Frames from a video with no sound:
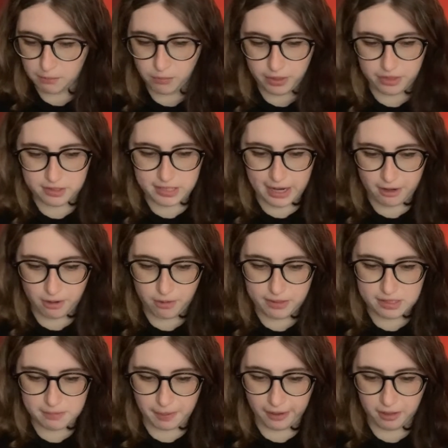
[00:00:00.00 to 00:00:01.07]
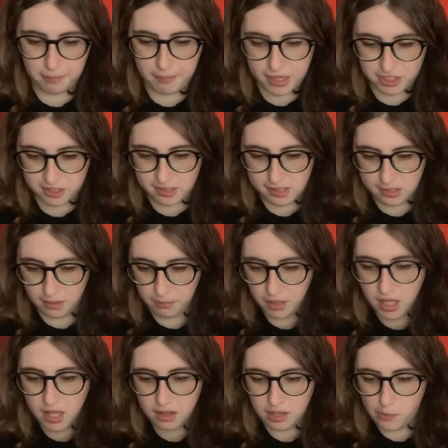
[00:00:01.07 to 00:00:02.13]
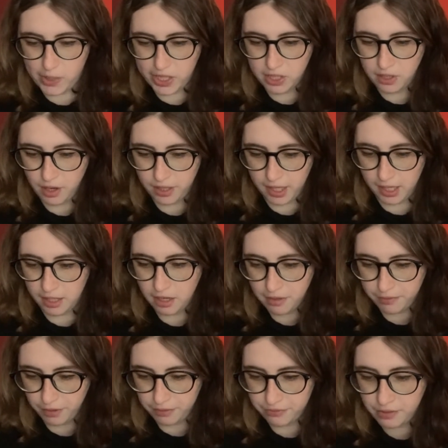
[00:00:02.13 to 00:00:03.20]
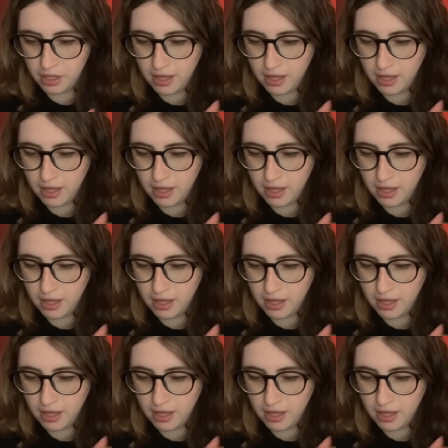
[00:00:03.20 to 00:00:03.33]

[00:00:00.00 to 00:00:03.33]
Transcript: with a tarot-inspired magic system that we cannot get enough of.